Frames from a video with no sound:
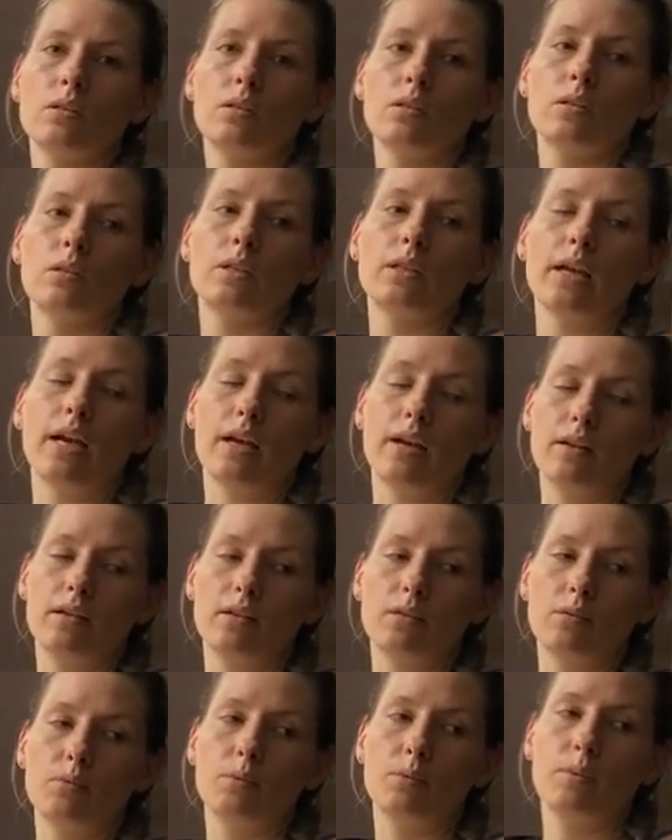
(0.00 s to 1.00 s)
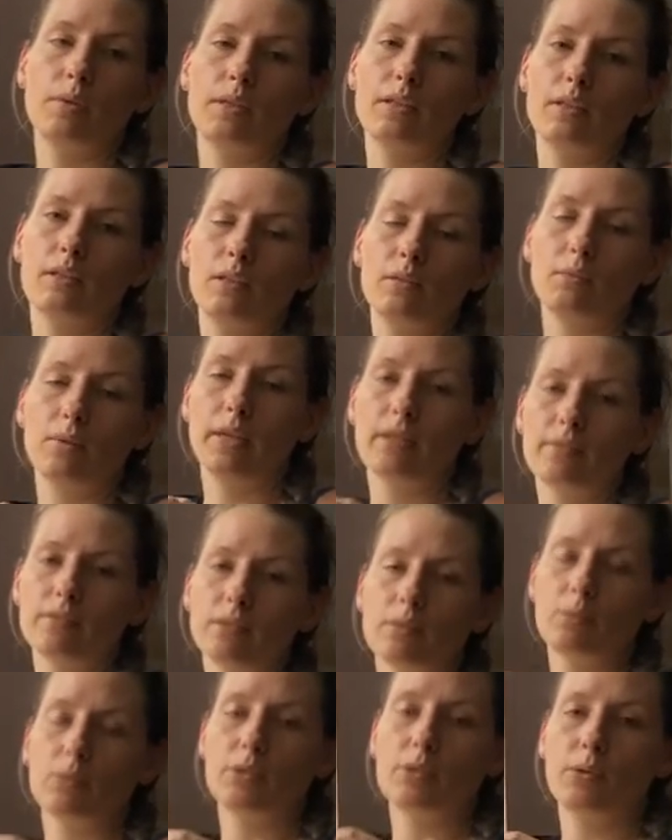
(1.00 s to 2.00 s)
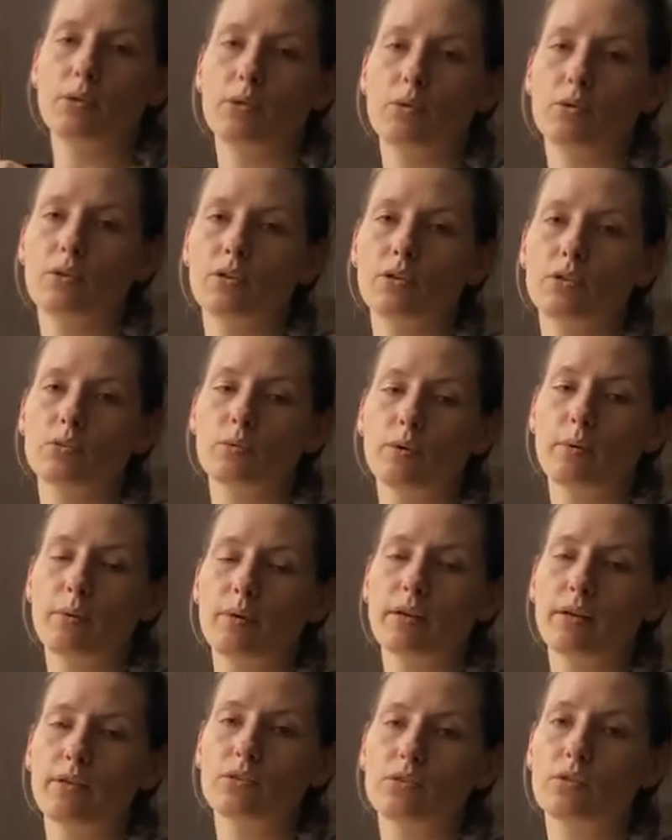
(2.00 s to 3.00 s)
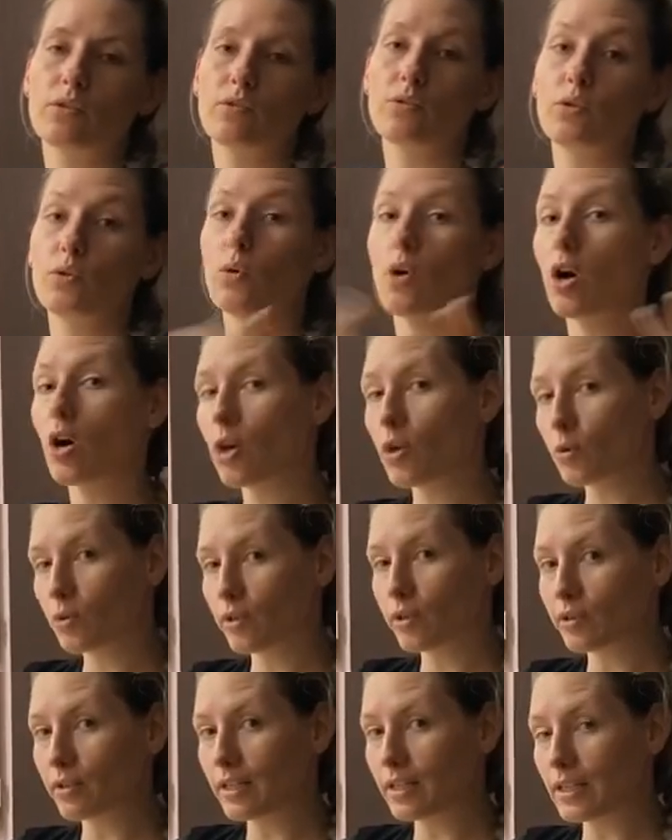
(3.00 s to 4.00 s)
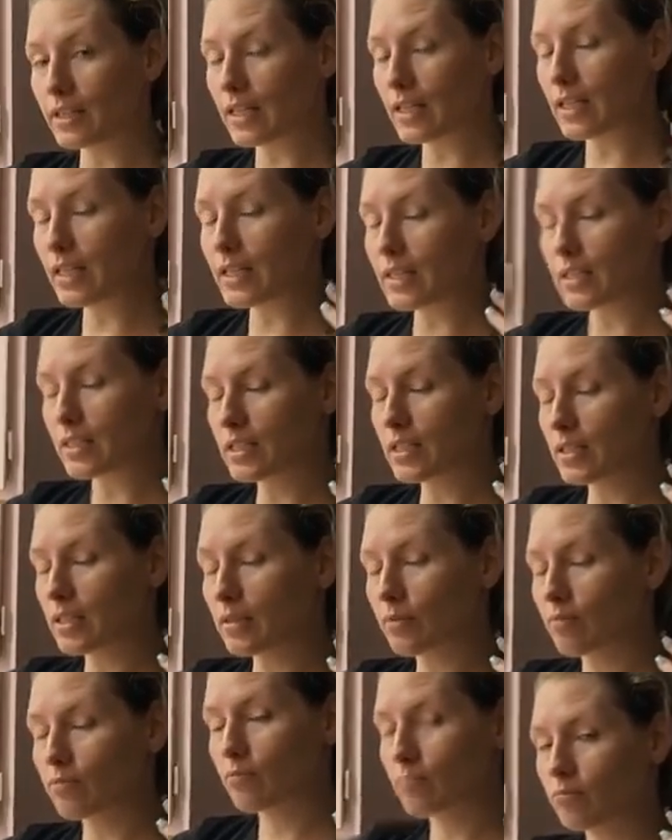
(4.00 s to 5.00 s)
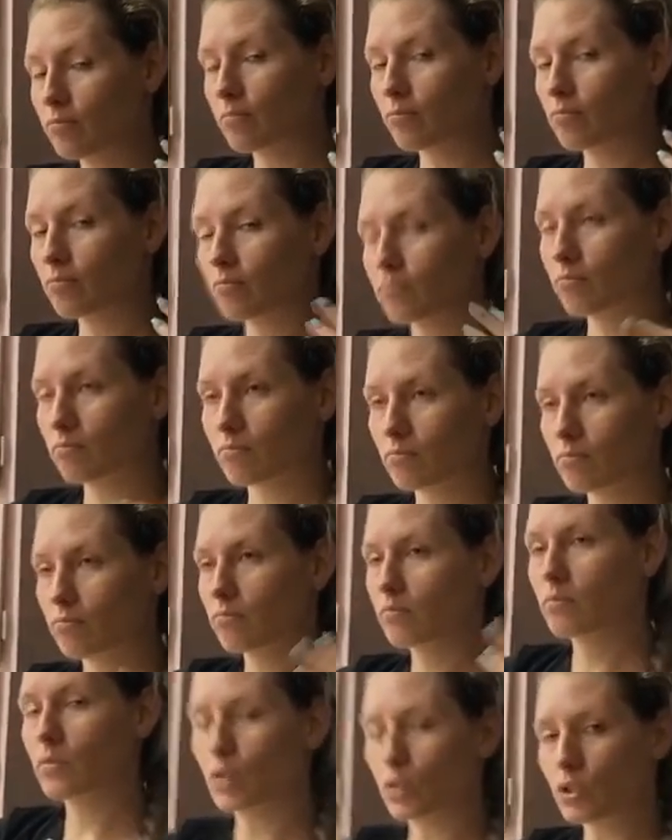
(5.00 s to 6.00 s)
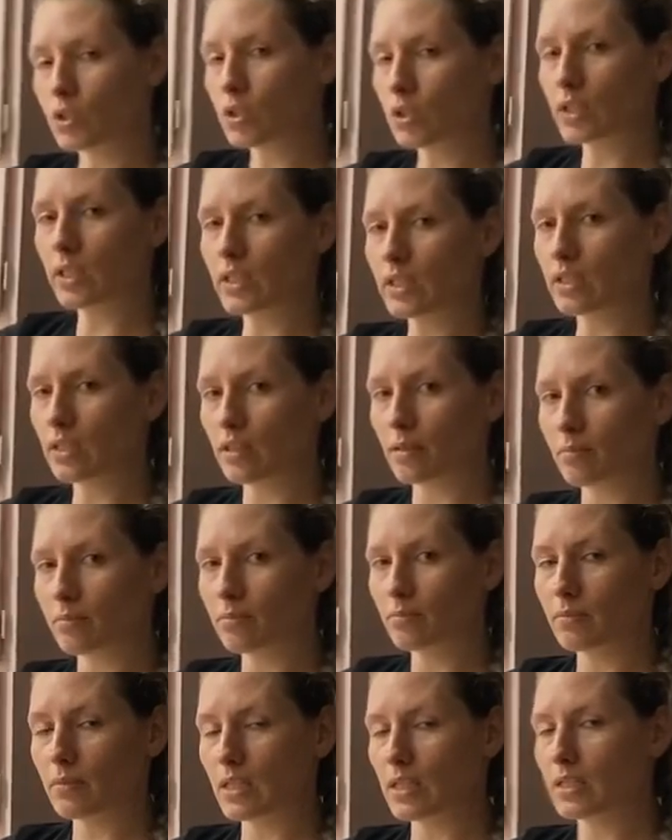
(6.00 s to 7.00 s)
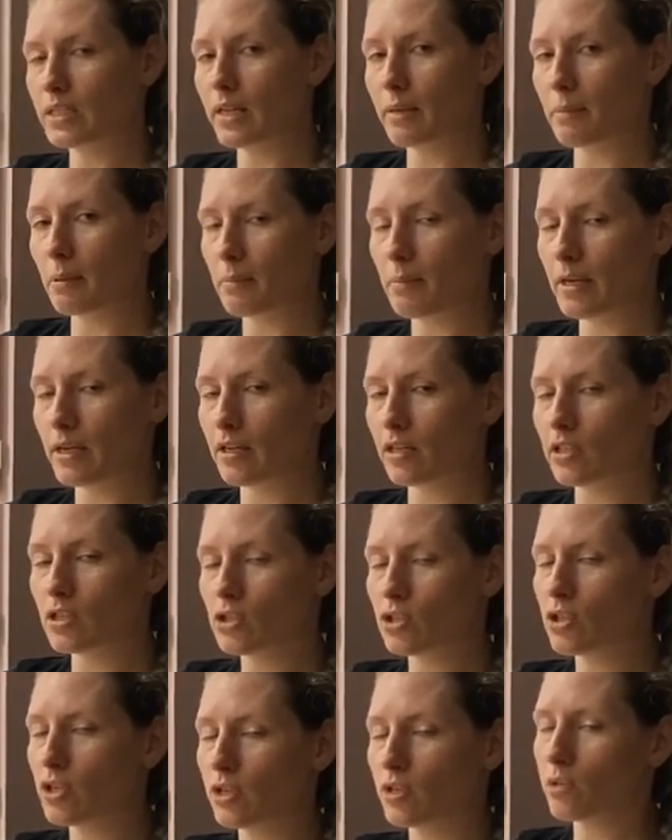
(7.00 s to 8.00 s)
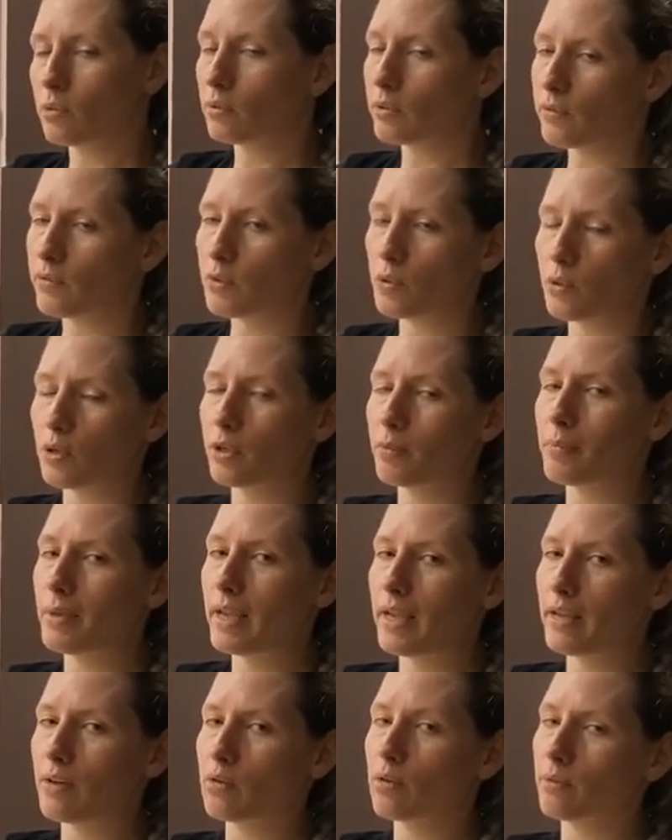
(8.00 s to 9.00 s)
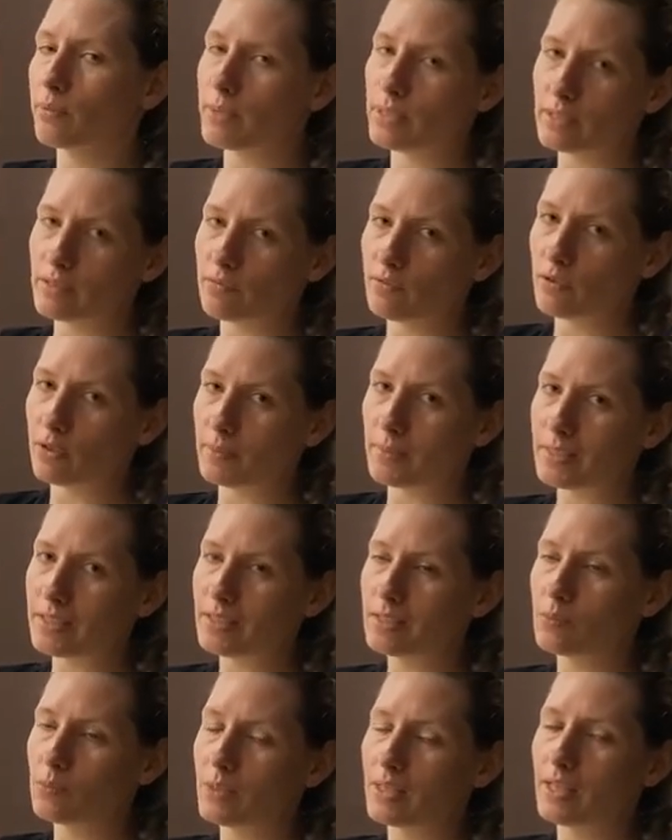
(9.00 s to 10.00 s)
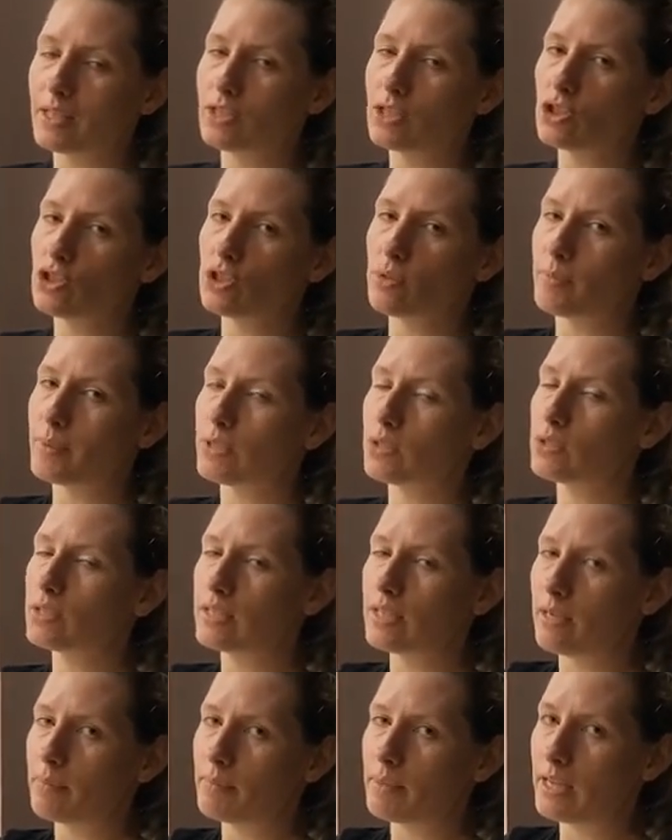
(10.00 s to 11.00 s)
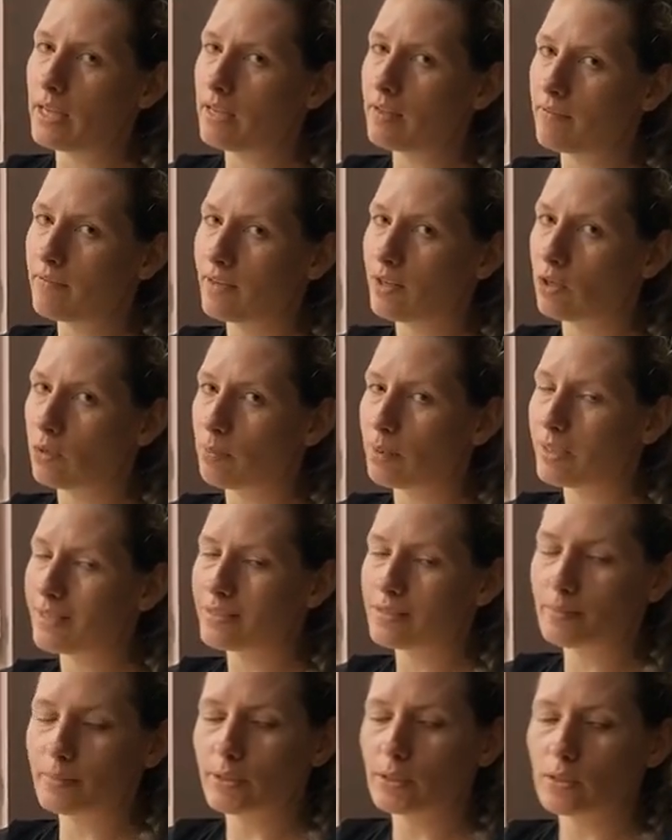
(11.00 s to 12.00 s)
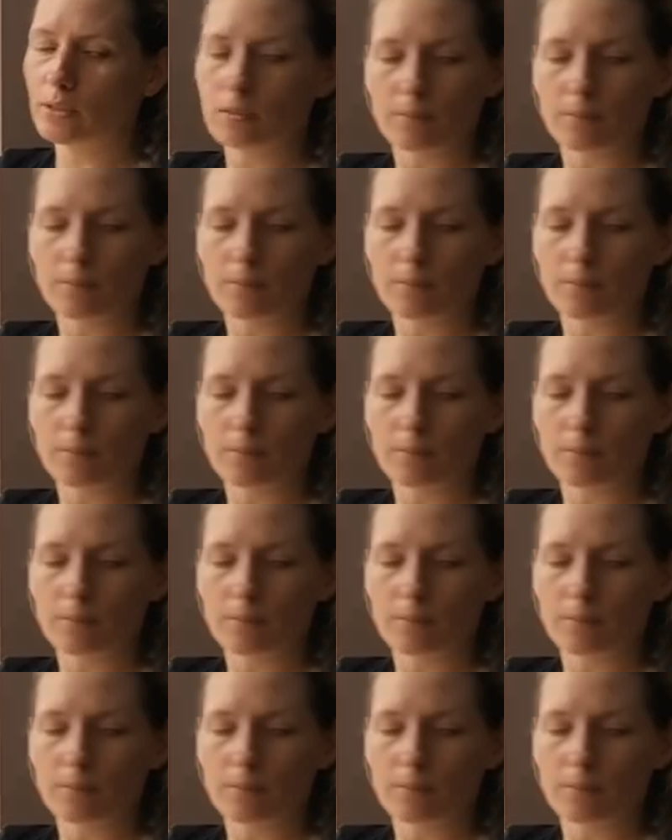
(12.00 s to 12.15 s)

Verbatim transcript: Yeah, we'll, we have someone doing orders while we're out, so if you are ordering things, you'll still get them in a timely manner. Because you know, if you order paint or resin from us, we like to ship out same day if at all possible.